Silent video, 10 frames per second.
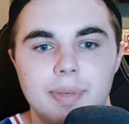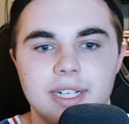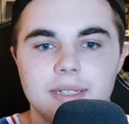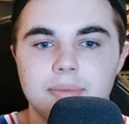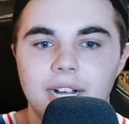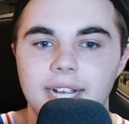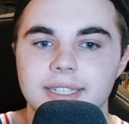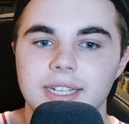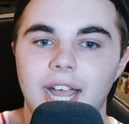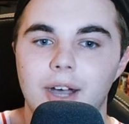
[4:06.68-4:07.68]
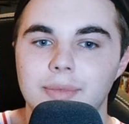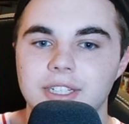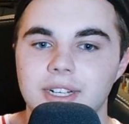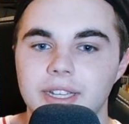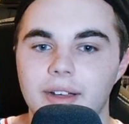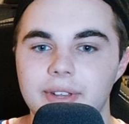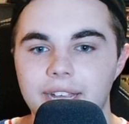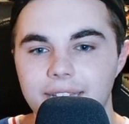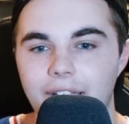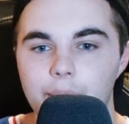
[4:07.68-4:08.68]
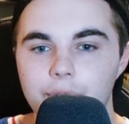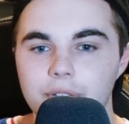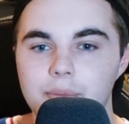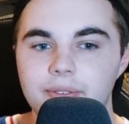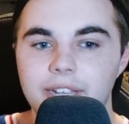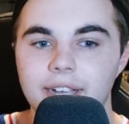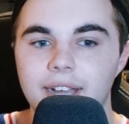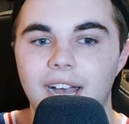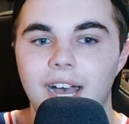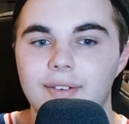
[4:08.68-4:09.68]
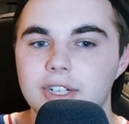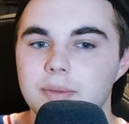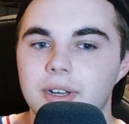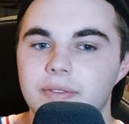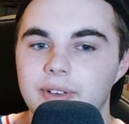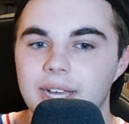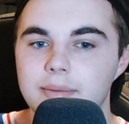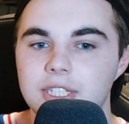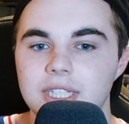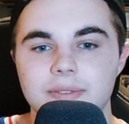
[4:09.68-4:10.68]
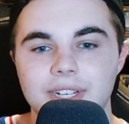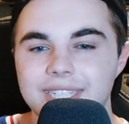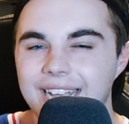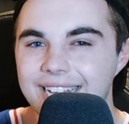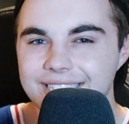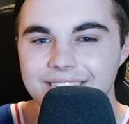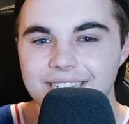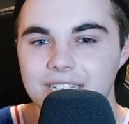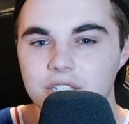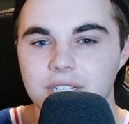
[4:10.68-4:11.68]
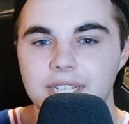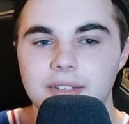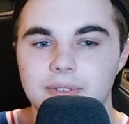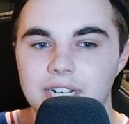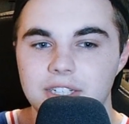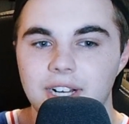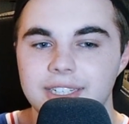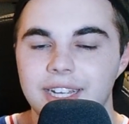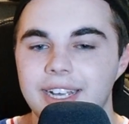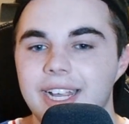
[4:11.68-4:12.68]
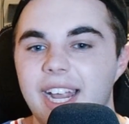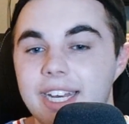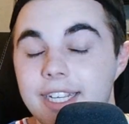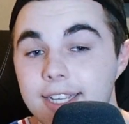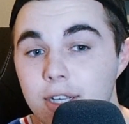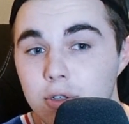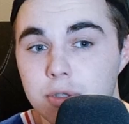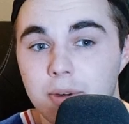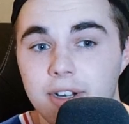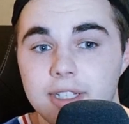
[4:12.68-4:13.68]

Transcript: big surprise how much I loved Hayley Atwell in the movie. I've always been a fan, but she's a fantastic addition in the franchise and a huge part of